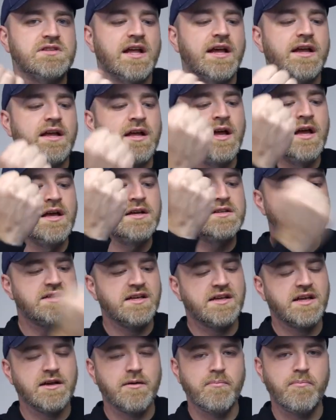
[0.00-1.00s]
like
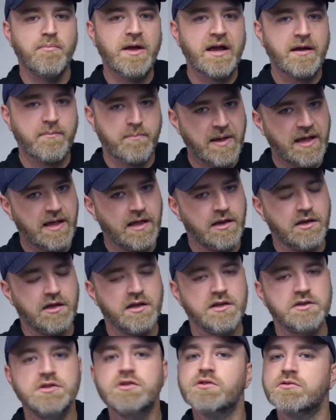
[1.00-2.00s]
sticking a Bic pen
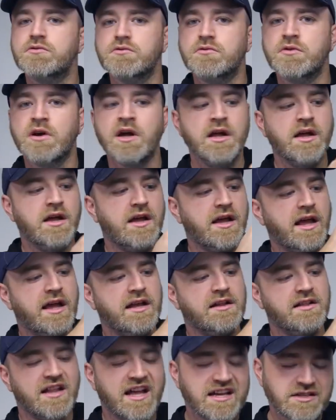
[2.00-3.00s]
into
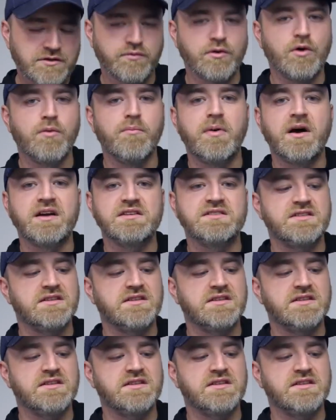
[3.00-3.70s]
a less robust